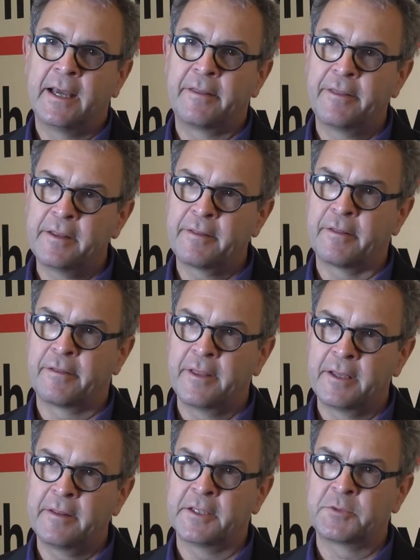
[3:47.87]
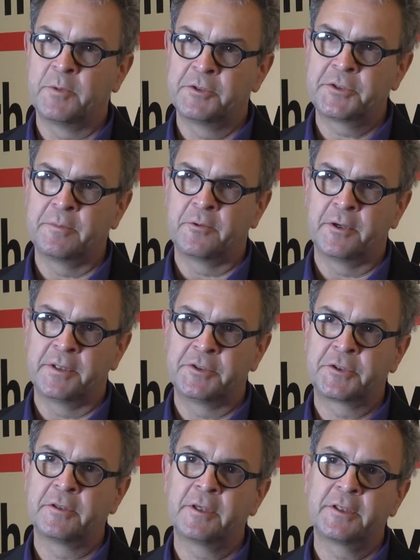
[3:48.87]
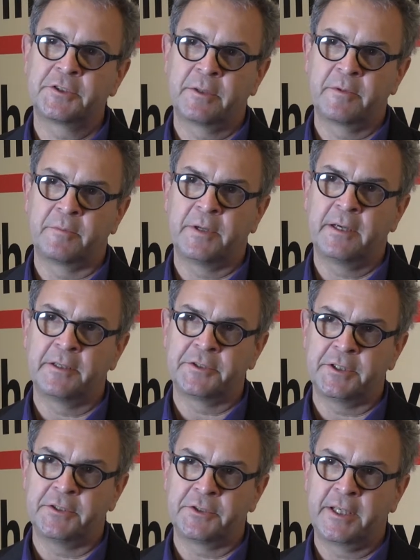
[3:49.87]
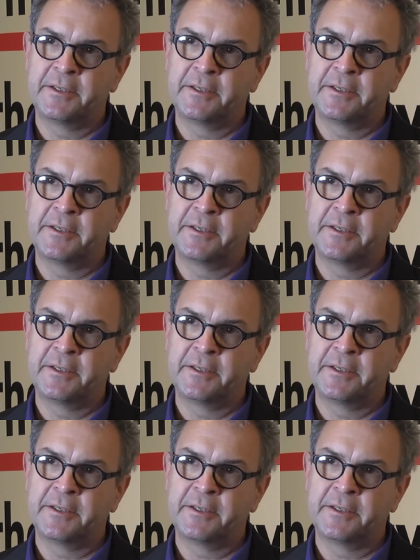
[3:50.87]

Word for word: I think the thing that's most important is to look at some of the policies,